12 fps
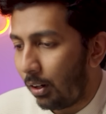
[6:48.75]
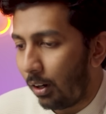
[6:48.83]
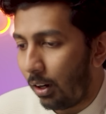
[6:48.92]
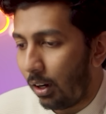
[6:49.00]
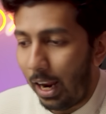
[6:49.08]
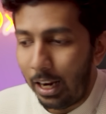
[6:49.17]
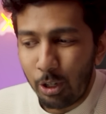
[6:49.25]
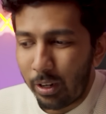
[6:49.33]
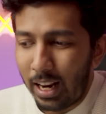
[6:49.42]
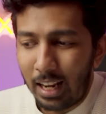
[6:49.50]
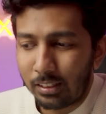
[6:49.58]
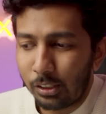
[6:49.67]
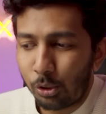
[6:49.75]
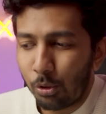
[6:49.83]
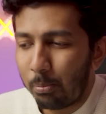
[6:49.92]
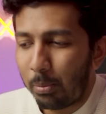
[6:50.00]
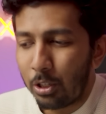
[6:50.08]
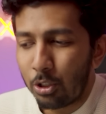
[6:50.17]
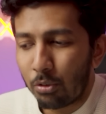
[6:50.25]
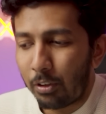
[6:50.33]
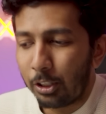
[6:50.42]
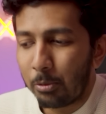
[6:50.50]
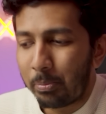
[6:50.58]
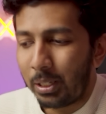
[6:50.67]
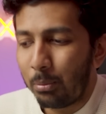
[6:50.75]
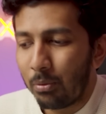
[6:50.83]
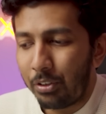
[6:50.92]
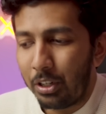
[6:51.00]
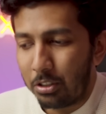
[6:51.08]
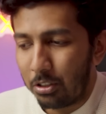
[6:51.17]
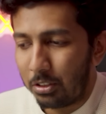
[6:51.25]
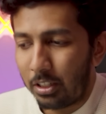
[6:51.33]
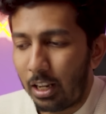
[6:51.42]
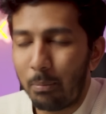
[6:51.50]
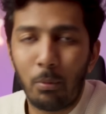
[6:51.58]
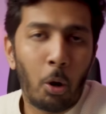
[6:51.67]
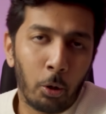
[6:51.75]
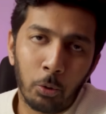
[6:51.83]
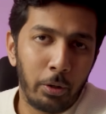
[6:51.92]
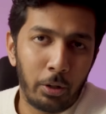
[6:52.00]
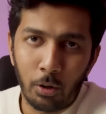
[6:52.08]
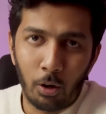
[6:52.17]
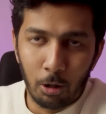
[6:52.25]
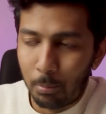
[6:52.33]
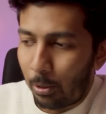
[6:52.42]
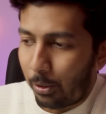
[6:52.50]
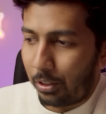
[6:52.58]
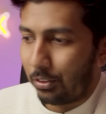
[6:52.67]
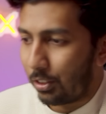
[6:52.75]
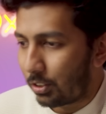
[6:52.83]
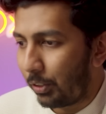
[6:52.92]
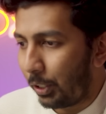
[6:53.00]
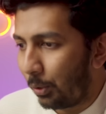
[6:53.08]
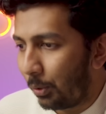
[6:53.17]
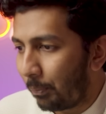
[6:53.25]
Uh, and you get access to a bunch of other premium features that I'm not going to talk about in this video.